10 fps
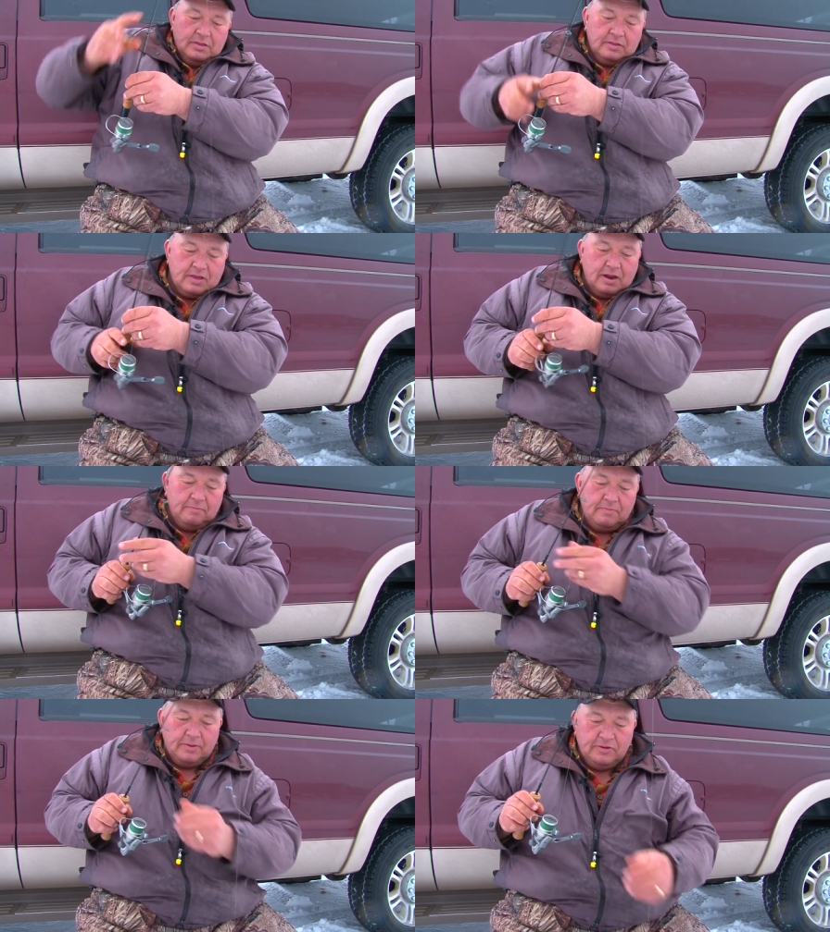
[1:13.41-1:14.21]
It's got a,
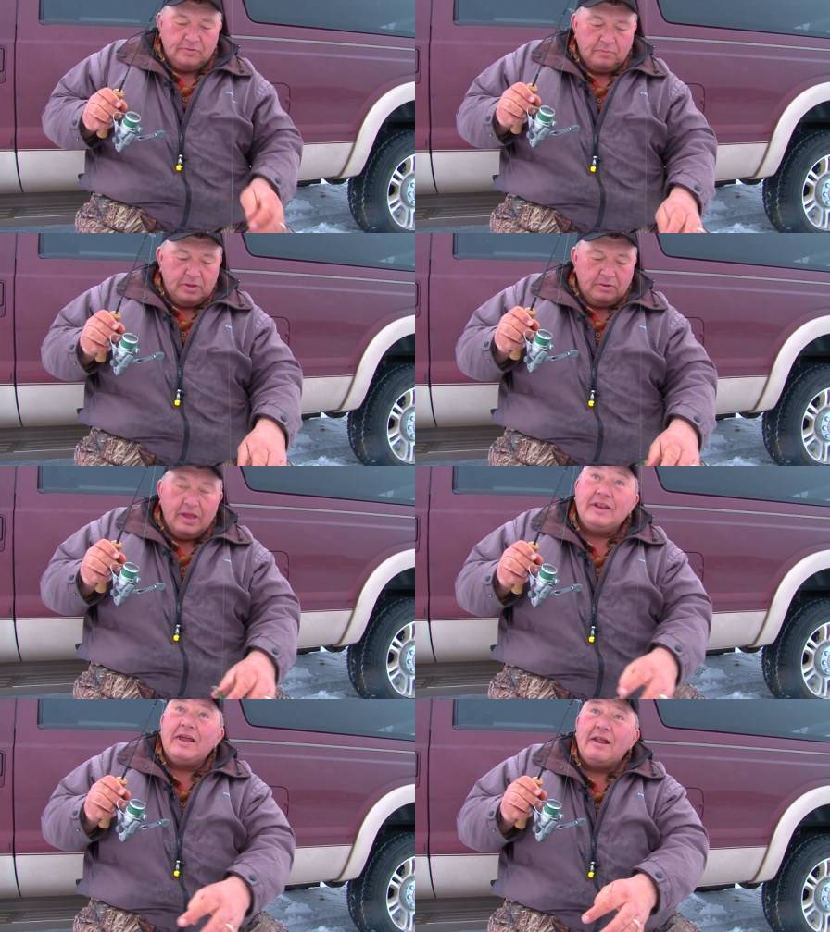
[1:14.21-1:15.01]
I use a minnow
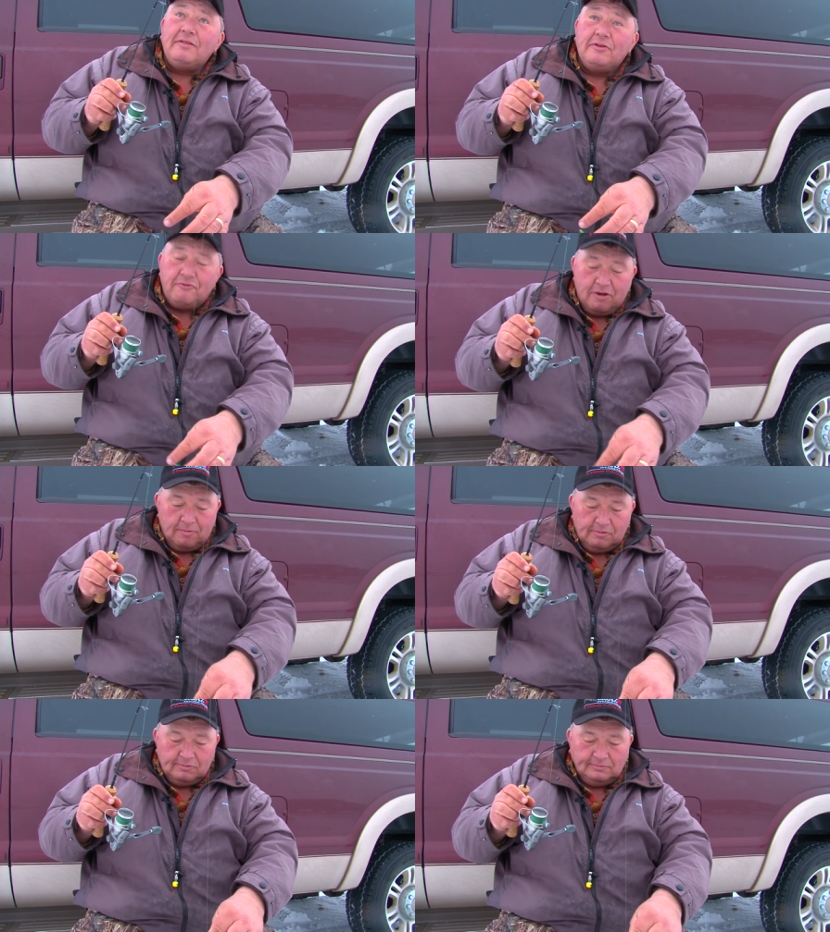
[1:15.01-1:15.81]
head down on the
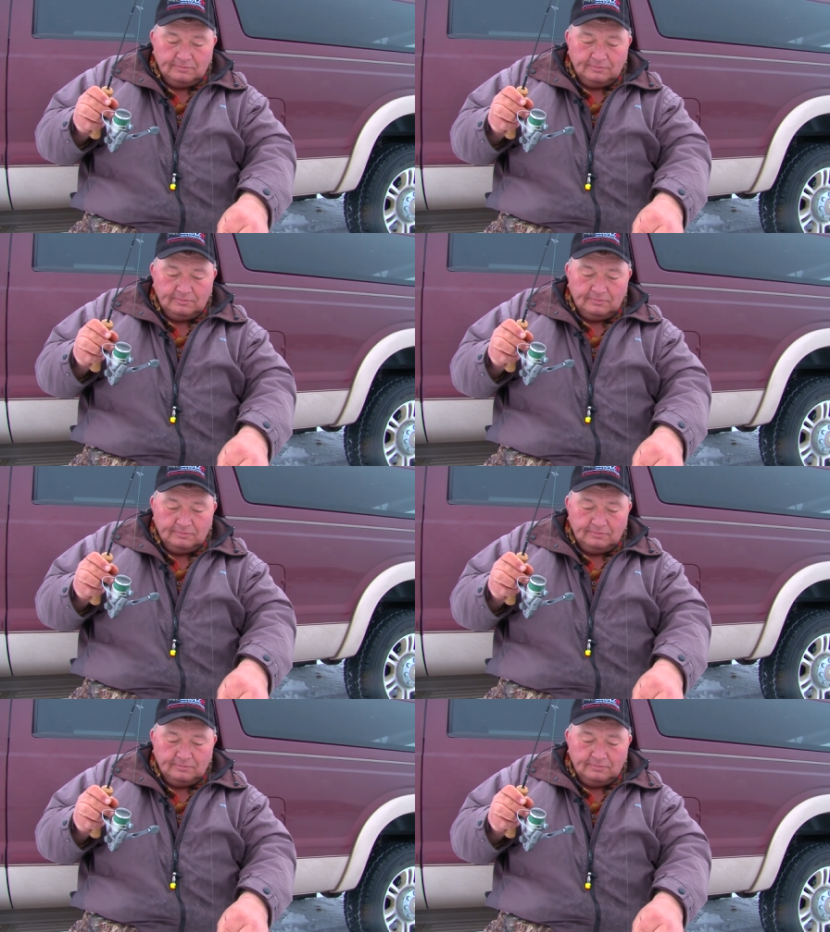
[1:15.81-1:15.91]
treble.